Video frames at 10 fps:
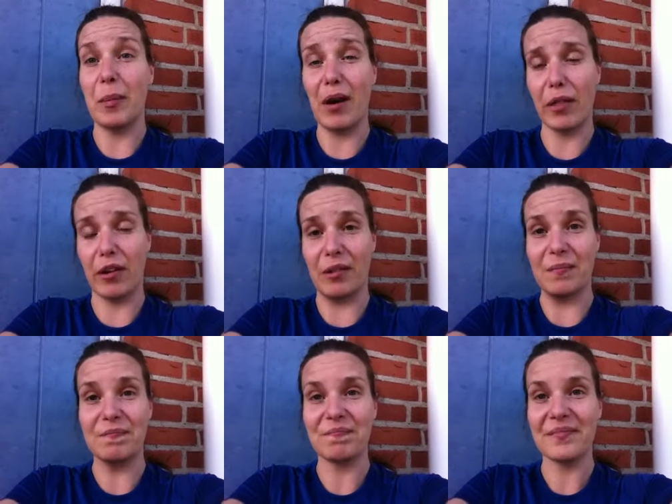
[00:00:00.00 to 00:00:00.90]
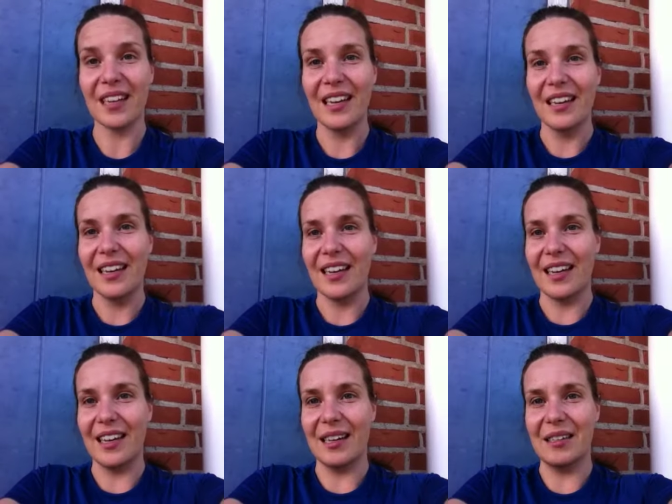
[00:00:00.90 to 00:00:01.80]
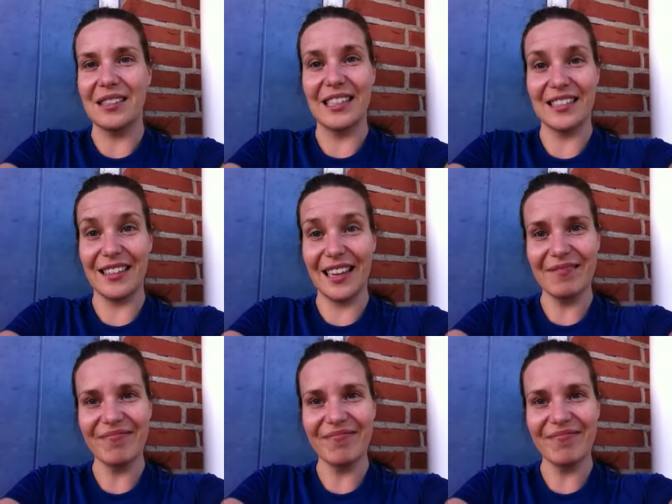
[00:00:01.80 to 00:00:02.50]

marathon. Uh, since then,